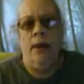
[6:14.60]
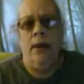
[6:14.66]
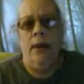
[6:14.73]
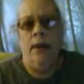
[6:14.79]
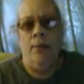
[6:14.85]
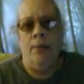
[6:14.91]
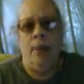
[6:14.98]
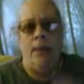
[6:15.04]

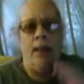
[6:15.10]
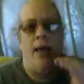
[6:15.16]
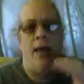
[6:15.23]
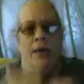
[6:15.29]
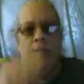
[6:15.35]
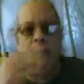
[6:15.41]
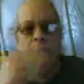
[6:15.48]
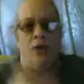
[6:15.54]
but then
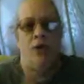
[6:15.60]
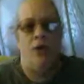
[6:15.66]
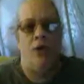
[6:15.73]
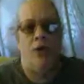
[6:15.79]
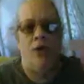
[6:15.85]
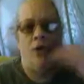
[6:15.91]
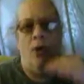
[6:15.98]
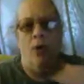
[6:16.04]
if it
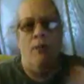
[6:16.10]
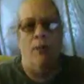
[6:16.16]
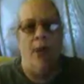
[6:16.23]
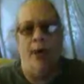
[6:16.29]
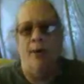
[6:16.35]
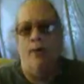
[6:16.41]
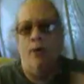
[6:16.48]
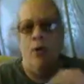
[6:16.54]
starts going
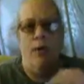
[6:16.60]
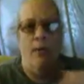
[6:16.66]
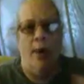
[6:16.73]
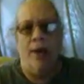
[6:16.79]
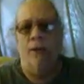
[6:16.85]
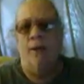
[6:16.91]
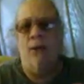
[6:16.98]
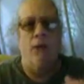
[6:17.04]
back and forth,
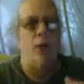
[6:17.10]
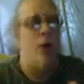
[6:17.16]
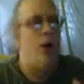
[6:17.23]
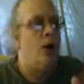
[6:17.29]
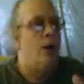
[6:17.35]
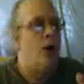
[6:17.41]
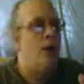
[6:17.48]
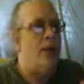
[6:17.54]

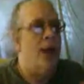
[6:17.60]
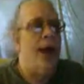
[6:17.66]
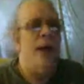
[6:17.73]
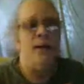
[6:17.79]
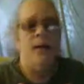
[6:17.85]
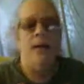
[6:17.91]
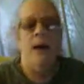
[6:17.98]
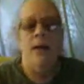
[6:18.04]

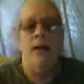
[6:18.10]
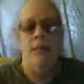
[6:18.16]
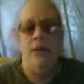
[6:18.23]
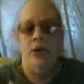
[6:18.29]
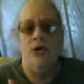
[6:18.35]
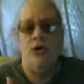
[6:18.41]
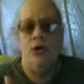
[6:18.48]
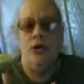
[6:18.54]
that time
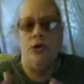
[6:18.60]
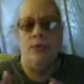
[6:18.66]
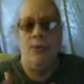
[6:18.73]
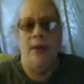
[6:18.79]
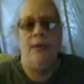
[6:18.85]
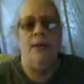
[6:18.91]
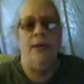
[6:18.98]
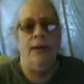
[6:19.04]
that you're
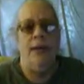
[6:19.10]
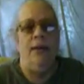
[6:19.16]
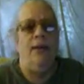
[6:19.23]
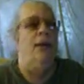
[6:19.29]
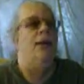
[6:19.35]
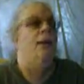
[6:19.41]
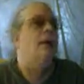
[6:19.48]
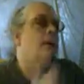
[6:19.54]
spending
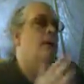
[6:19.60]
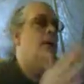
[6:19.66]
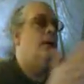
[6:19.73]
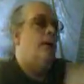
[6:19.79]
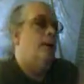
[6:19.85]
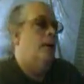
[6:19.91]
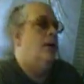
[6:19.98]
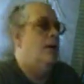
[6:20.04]

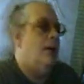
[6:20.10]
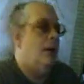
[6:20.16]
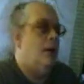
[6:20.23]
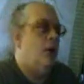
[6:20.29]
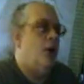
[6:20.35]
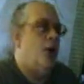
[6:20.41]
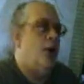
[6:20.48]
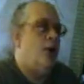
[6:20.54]

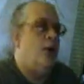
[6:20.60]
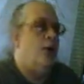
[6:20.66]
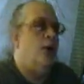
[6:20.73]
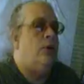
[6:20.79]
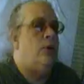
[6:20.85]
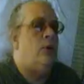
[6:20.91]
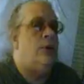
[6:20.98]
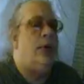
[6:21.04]

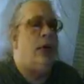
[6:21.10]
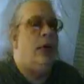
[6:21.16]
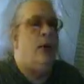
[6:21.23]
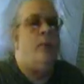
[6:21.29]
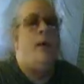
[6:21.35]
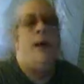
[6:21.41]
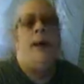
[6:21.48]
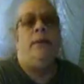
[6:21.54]
arguing with a
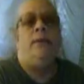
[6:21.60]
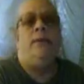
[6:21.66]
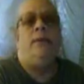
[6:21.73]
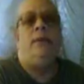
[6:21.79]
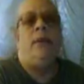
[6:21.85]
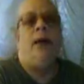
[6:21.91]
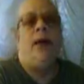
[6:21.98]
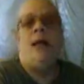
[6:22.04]
Hillbot
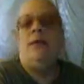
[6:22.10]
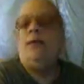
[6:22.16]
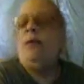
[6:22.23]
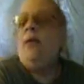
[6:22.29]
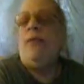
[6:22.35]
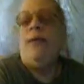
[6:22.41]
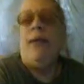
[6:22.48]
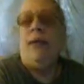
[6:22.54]
that has
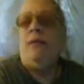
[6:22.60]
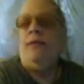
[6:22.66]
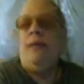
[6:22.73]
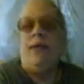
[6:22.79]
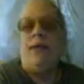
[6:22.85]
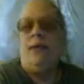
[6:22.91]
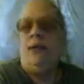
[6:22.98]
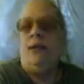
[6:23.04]
nothing
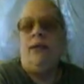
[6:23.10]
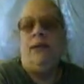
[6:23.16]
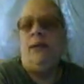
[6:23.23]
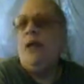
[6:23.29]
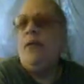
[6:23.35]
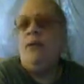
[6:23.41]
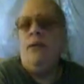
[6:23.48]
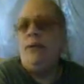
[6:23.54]
invested in
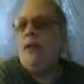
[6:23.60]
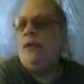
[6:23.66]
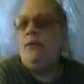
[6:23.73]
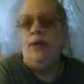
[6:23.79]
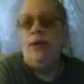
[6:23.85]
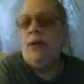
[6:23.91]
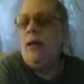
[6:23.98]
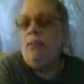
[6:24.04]
other than
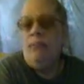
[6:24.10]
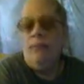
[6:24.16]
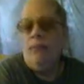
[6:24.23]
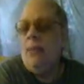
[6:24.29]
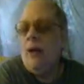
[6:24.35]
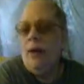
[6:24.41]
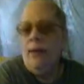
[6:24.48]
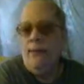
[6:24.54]
to get
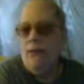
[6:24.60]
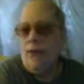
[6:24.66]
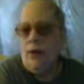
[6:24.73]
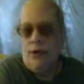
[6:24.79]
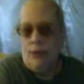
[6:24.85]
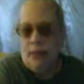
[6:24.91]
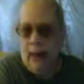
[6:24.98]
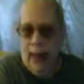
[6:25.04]
money for
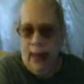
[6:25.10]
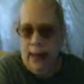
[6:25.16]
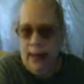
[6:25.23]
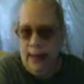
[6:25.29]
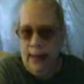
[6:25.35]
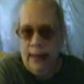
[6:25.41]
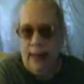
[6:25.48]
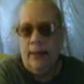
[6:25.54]
his
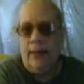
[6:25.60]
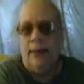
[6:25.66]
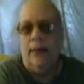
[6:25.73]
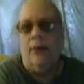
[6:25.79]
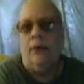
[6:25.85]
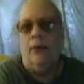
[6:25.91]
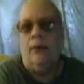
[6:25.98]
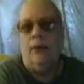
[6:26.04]
pocket
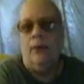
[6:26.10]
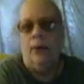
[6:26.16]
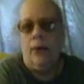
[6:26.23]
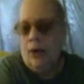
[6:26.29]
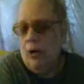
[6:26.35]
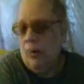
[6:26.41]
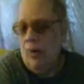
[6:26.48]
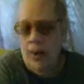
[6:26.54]
or
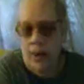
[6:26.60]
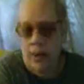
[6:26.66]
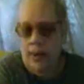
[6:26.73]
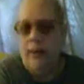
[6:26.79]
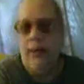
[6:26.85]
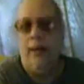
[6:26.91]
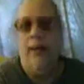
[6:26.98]
her pocket